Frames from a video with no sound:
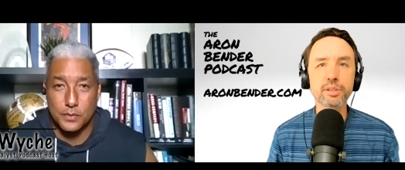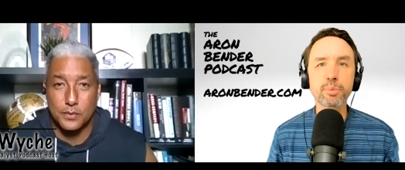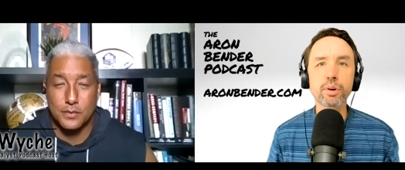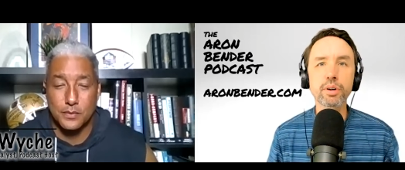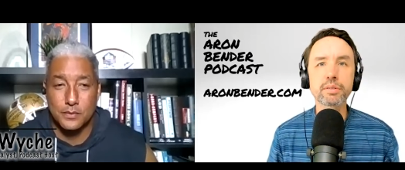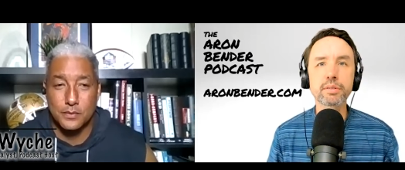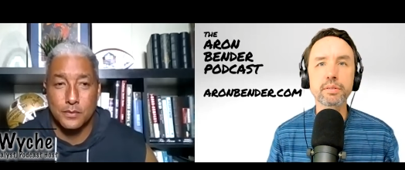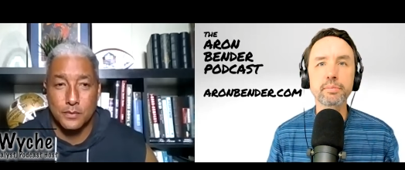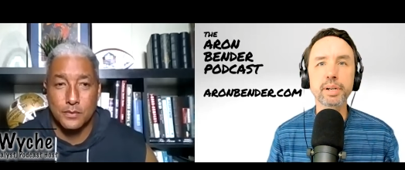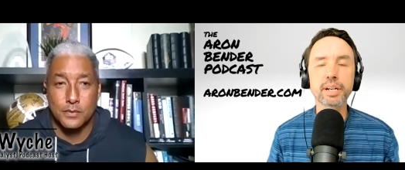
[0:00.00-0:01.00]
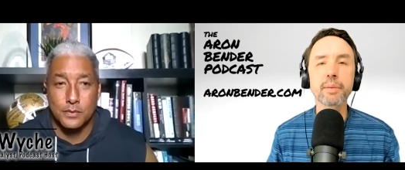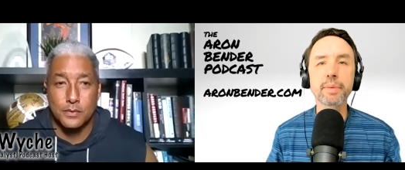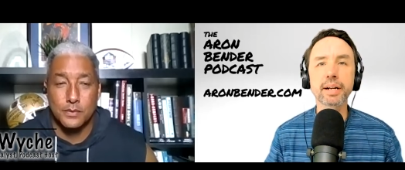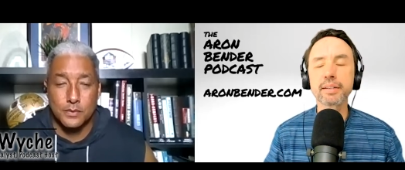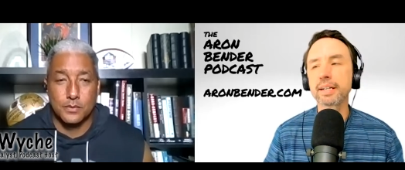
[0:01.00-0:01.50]
Speaker 1: sports,
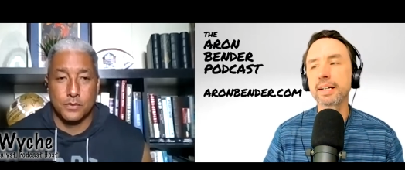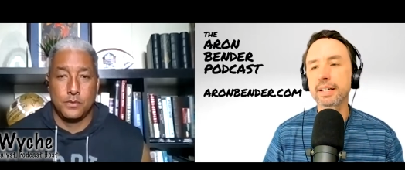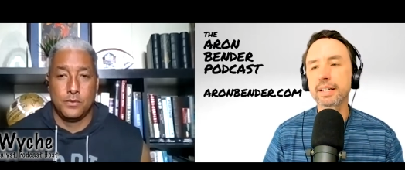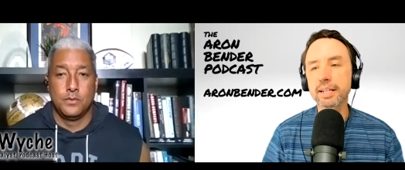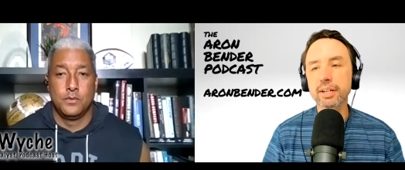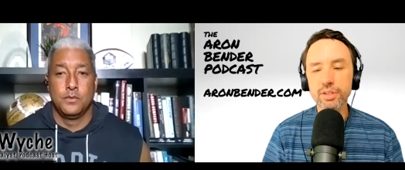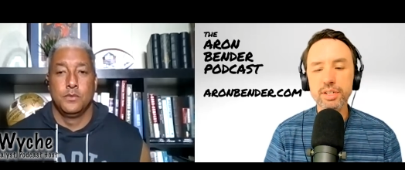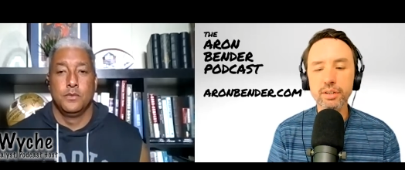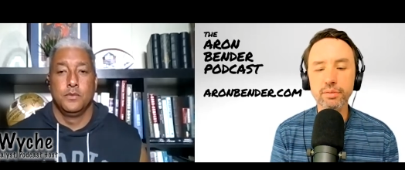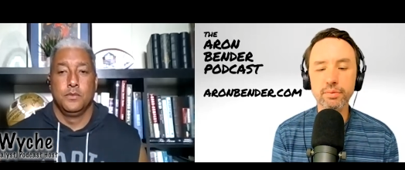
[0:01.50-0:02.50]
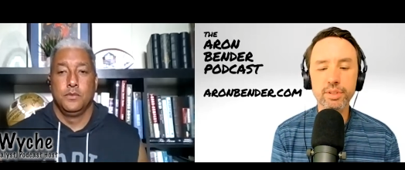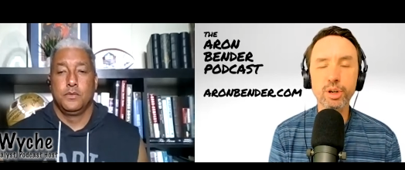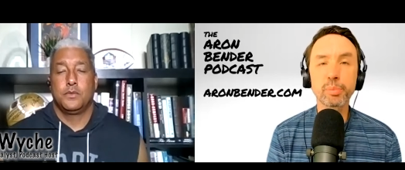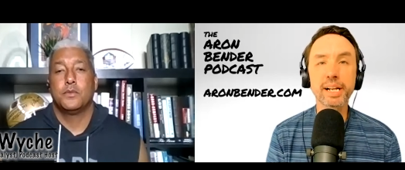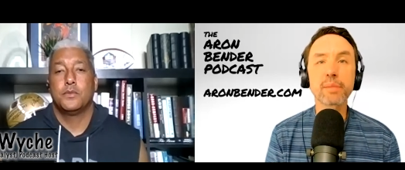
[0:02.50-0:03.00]
becoming you know still
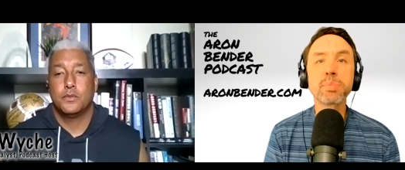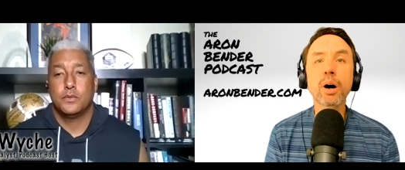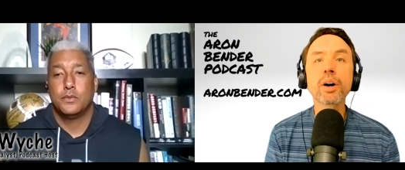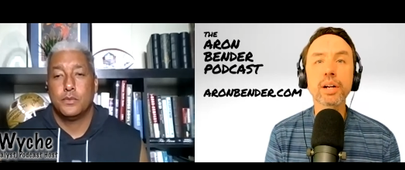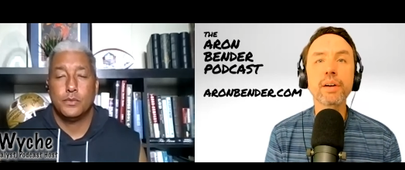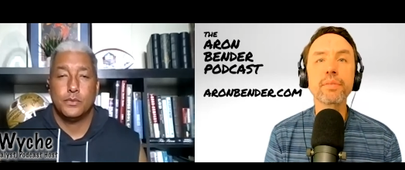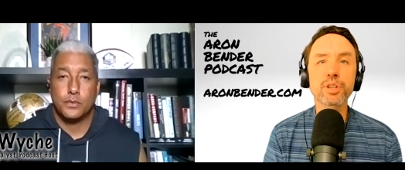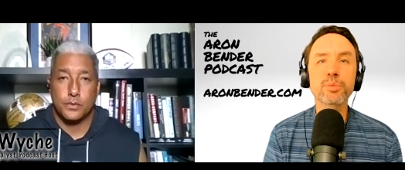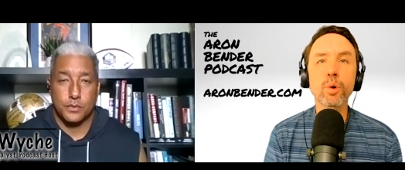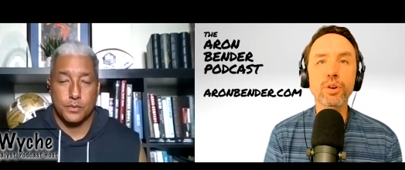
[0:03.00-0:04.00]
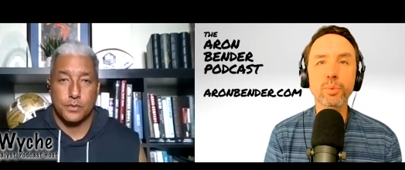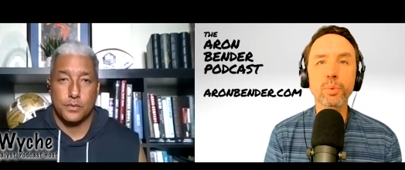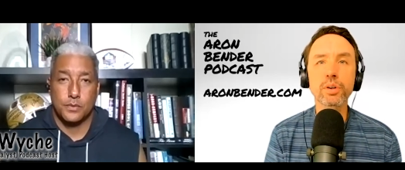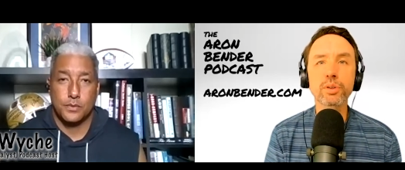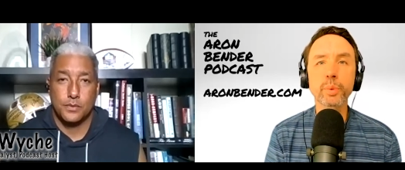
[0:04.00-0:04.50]
still being a part of the
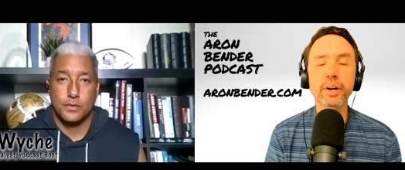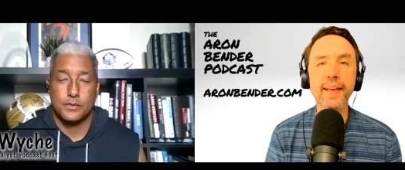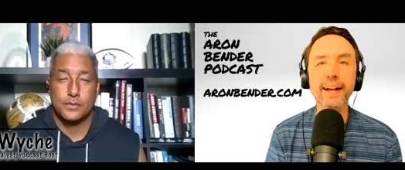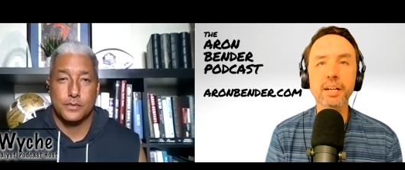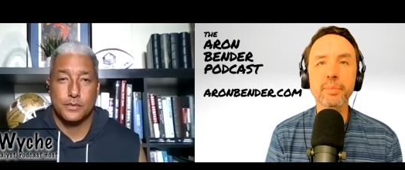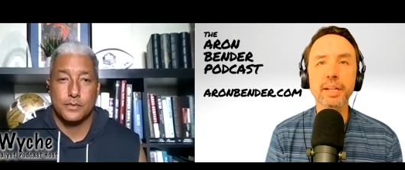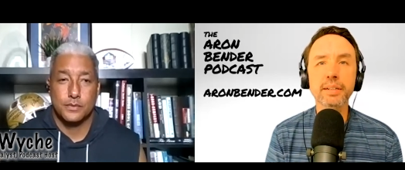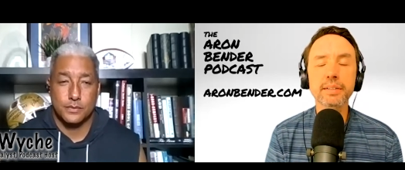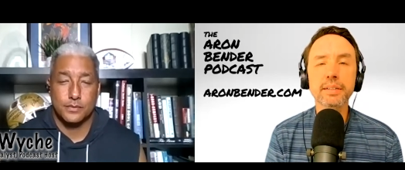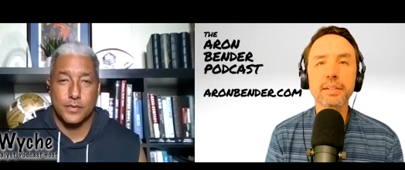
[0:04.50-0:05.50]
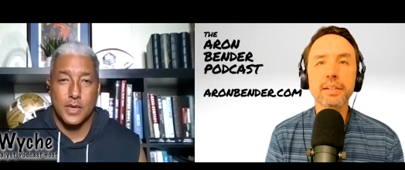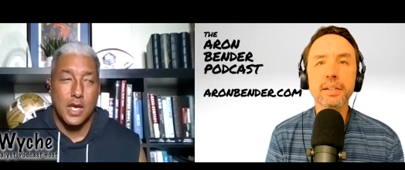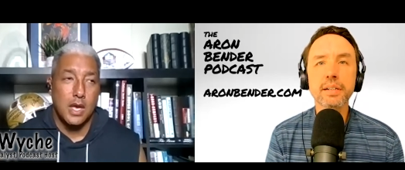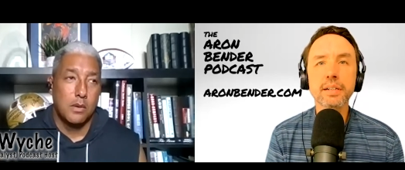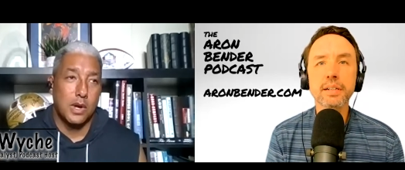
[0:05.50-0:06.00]
sports world. Where did that come in?
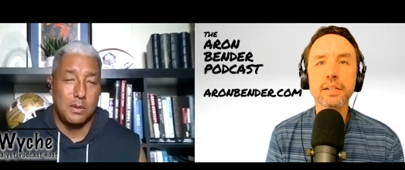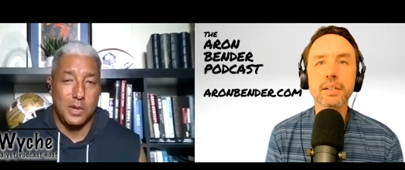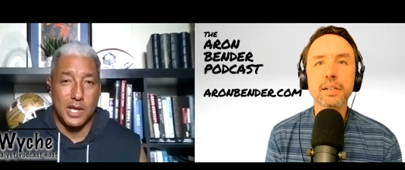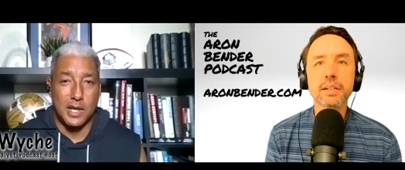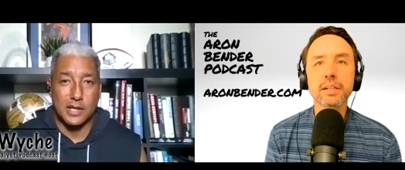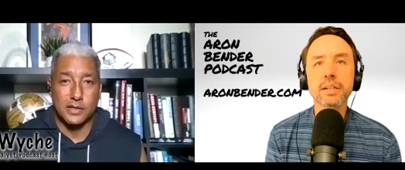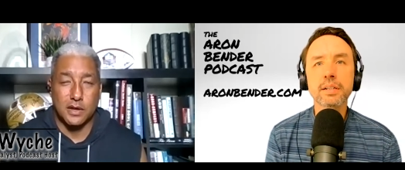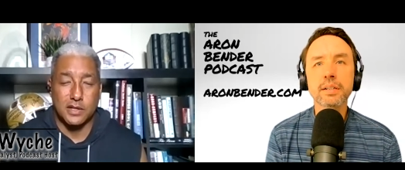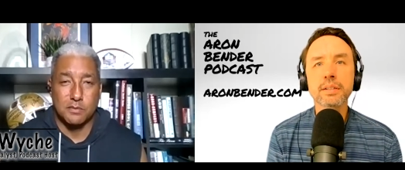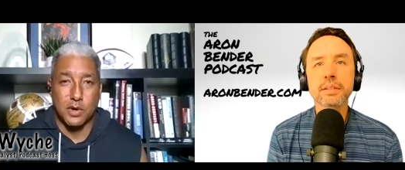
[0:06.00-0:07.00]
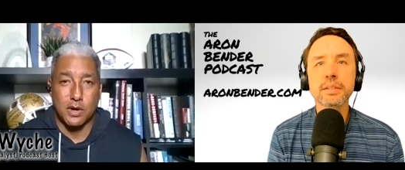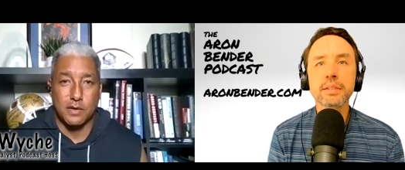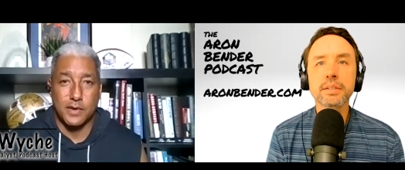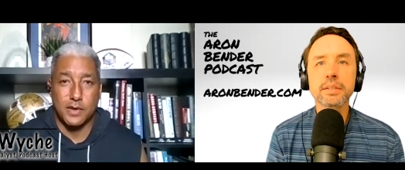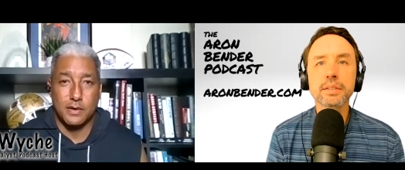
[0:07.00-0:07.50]
Speaker 2: Well, I mean that, that's always been
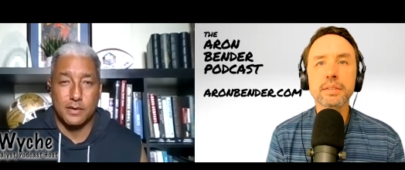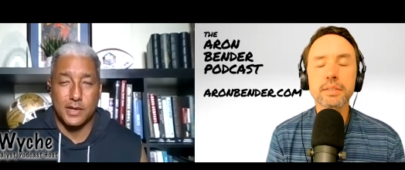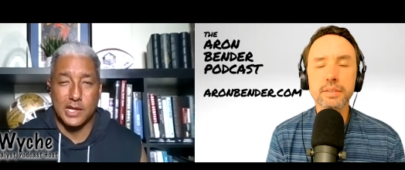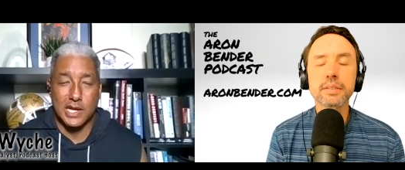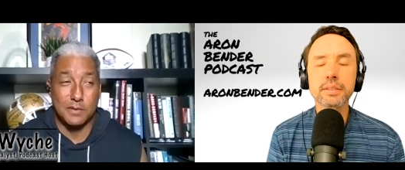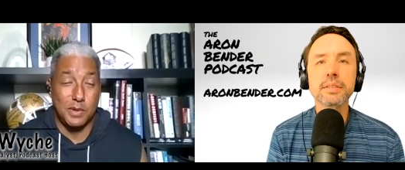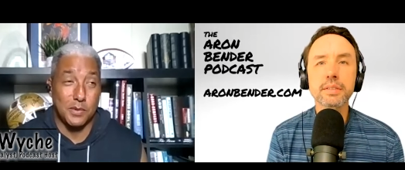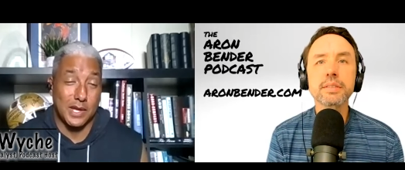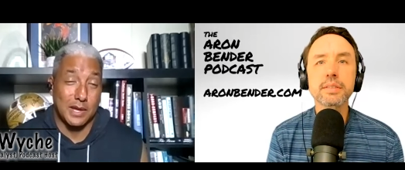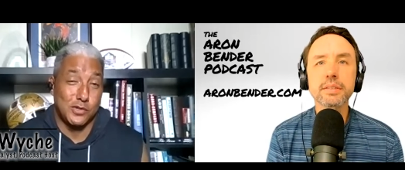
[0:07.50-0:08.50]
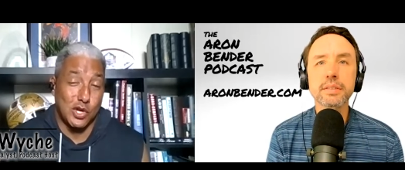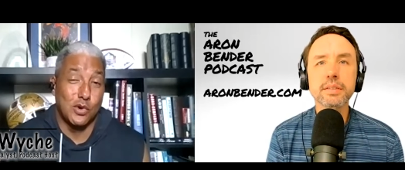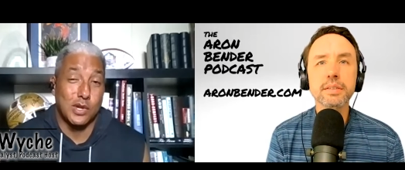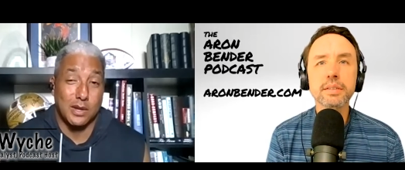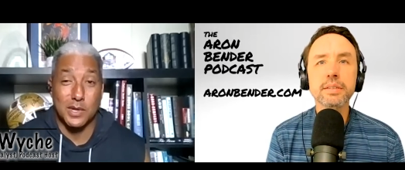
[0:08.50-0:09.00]
part of it. You know, people think I'm
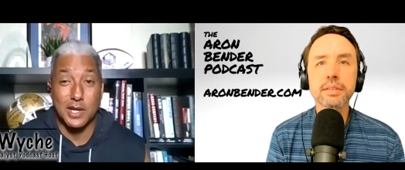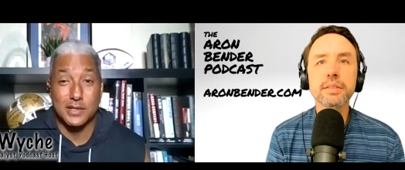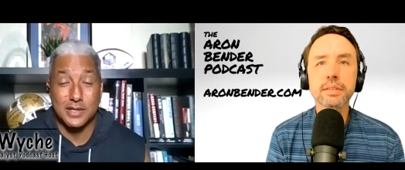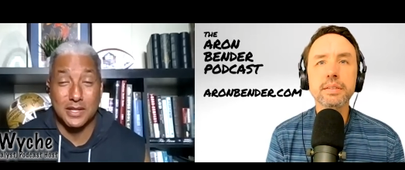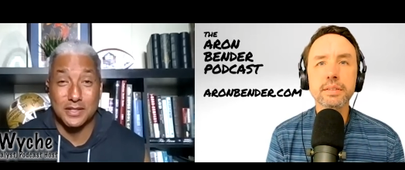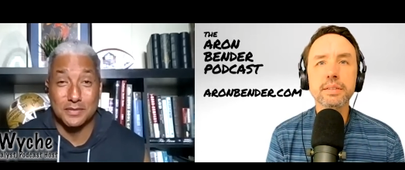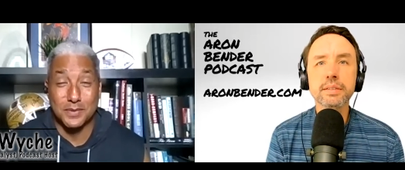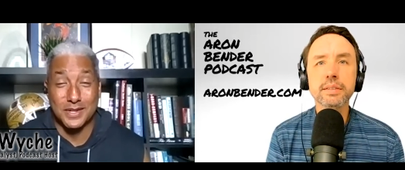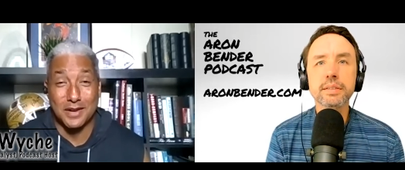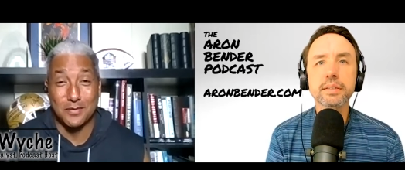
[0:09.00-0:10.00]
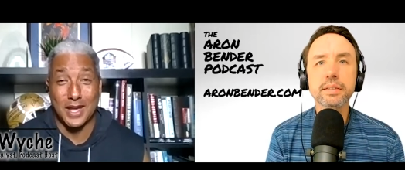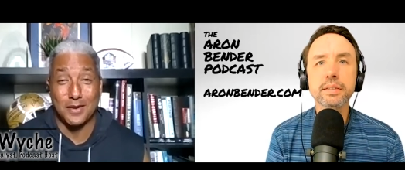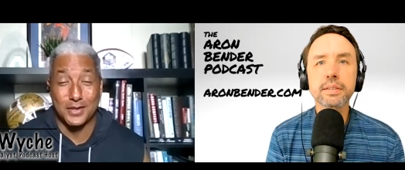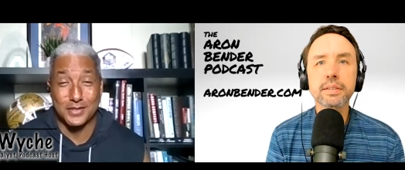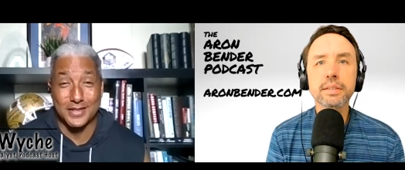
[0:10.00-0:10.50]
joking when I say this, but you know,
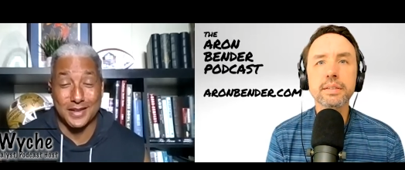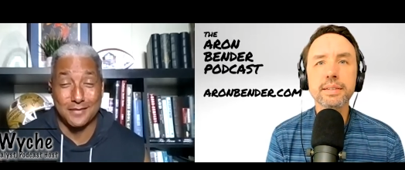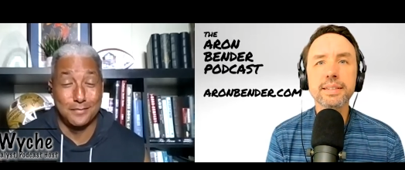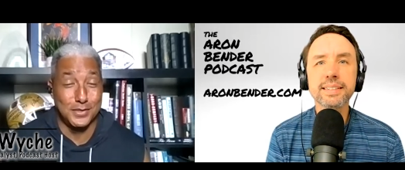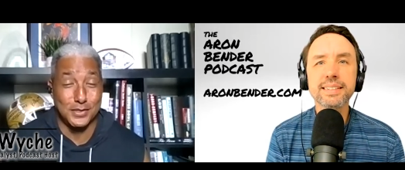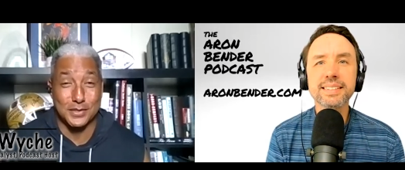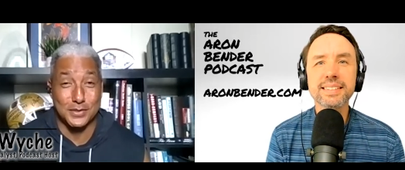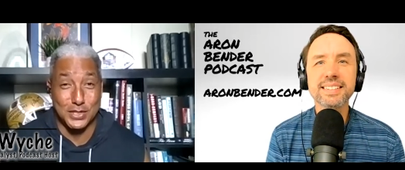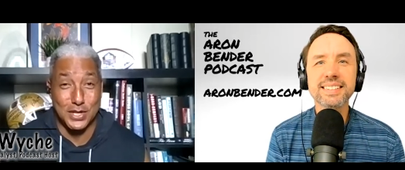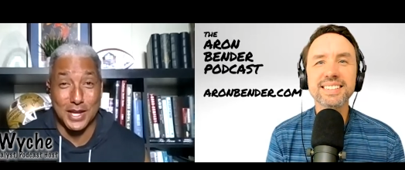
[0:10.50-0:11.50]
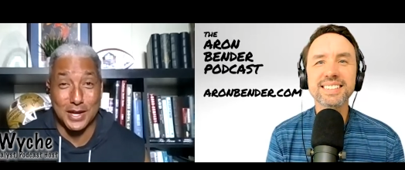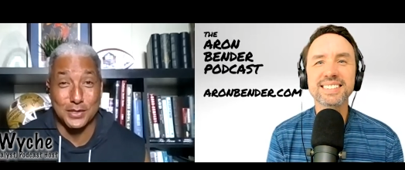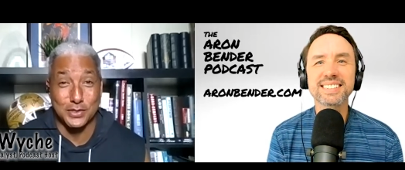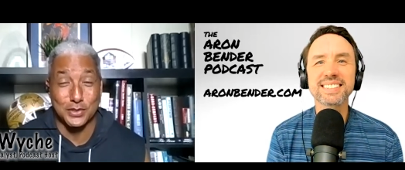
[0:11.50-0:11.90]
I, I always I've, since I was young, I always